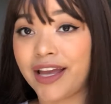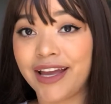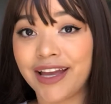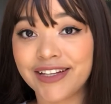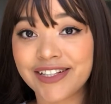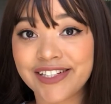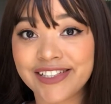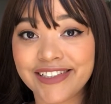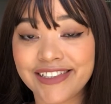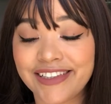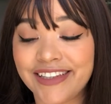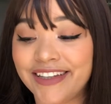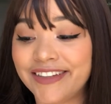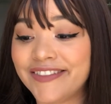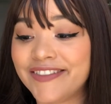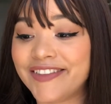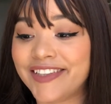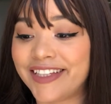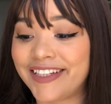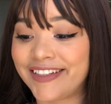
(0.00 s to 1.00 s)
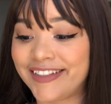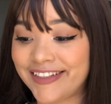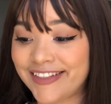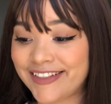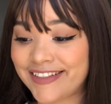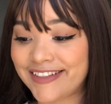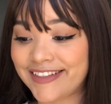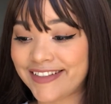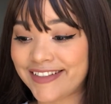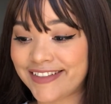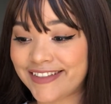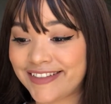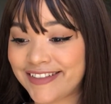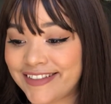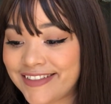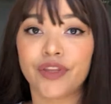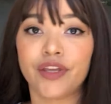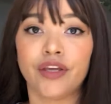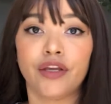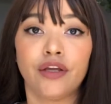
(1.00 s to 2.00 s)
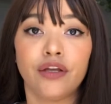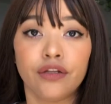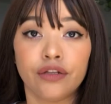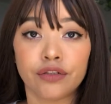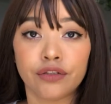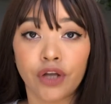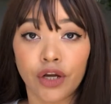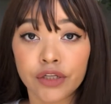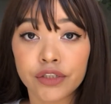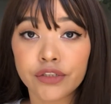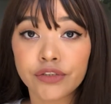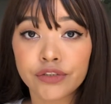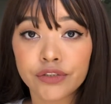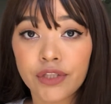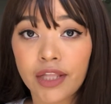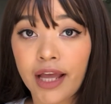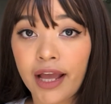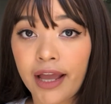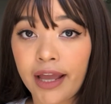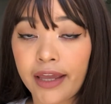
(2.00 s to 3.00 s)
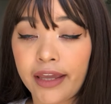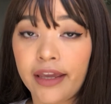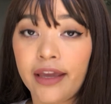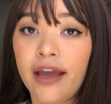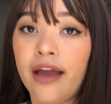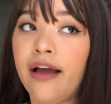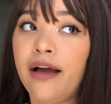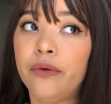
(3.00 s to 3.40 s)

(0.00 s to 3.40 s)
actually love this not going to lie